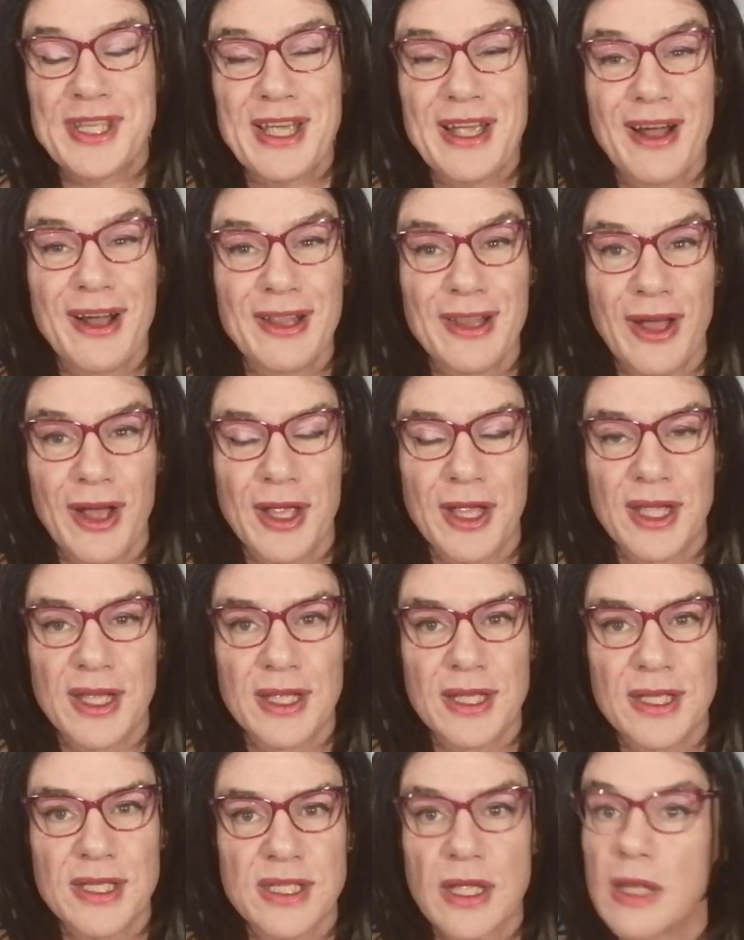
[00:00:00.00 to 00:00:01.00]
thing I like
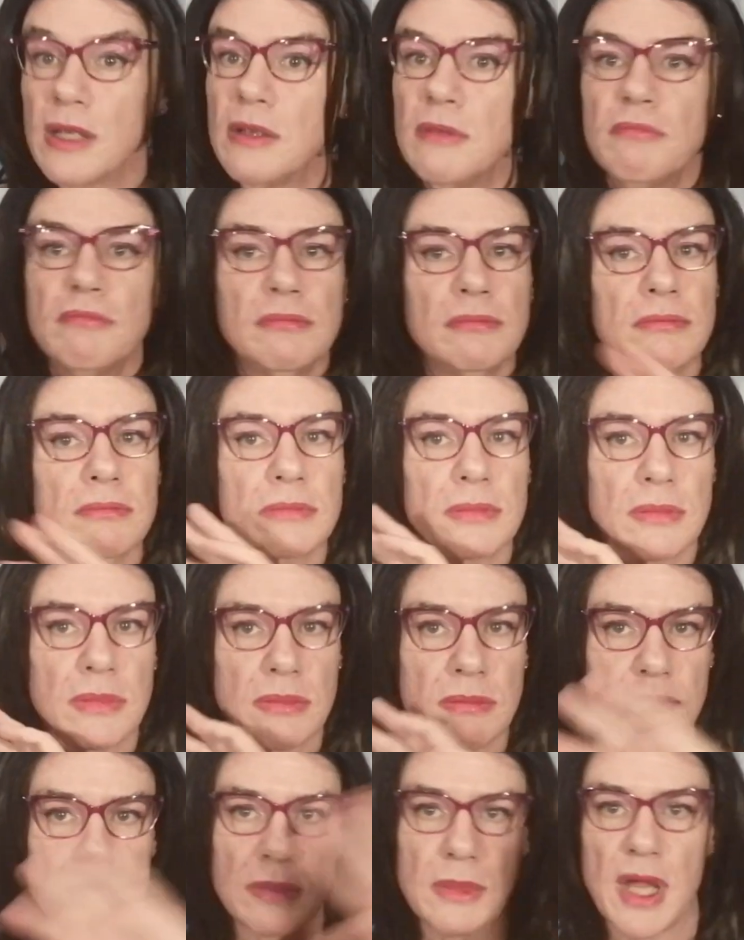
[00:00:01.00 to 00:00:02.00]
is
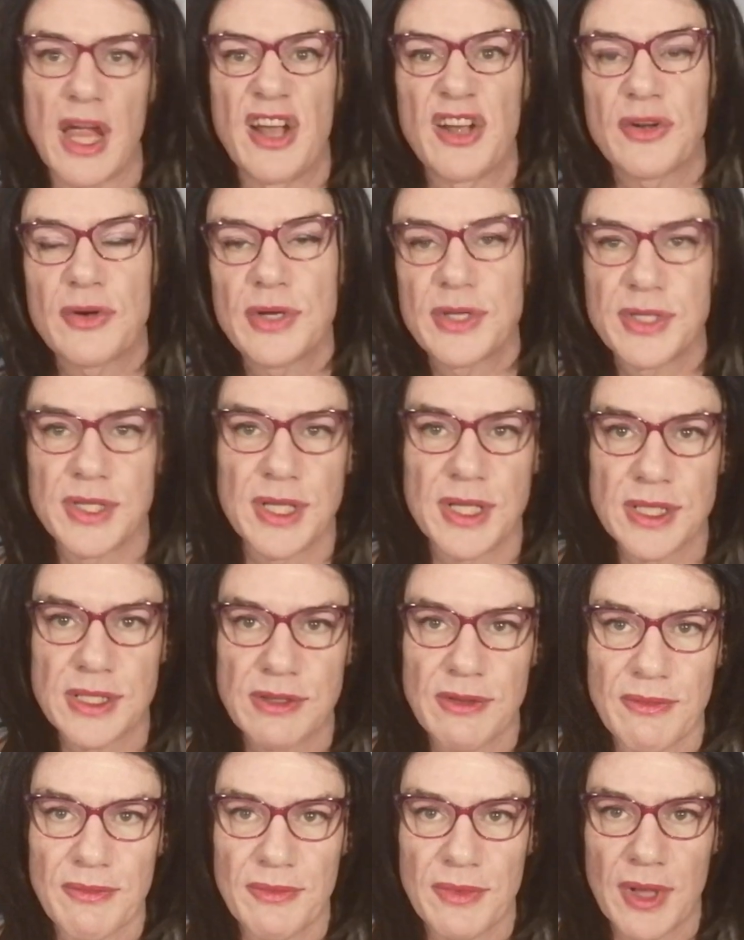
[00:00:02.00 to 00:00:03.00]

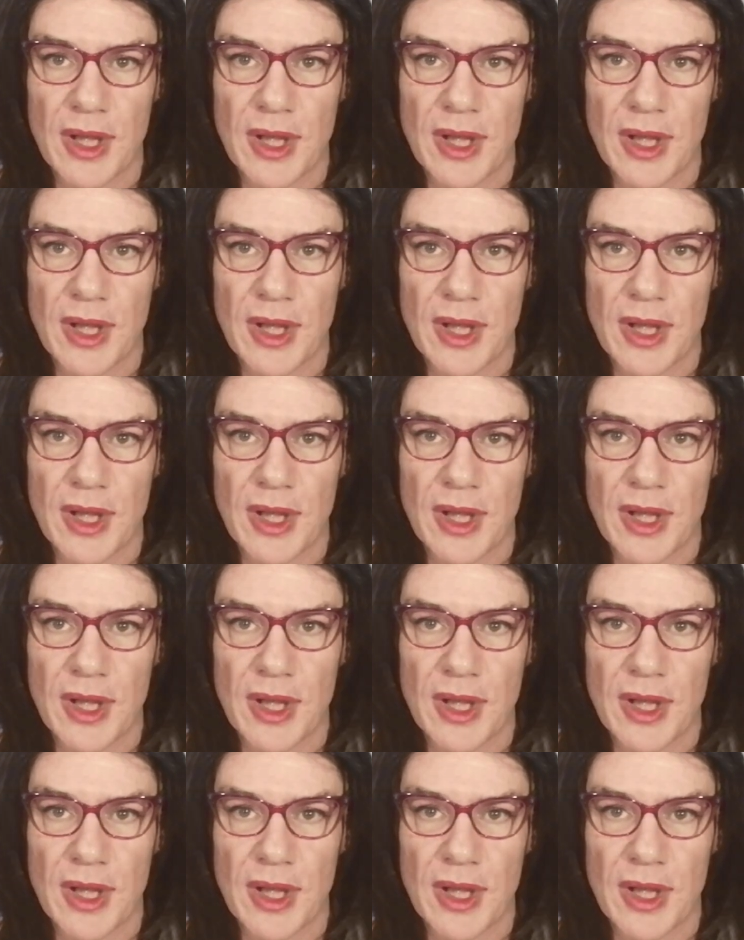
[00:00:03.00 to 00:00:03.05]
characteristics.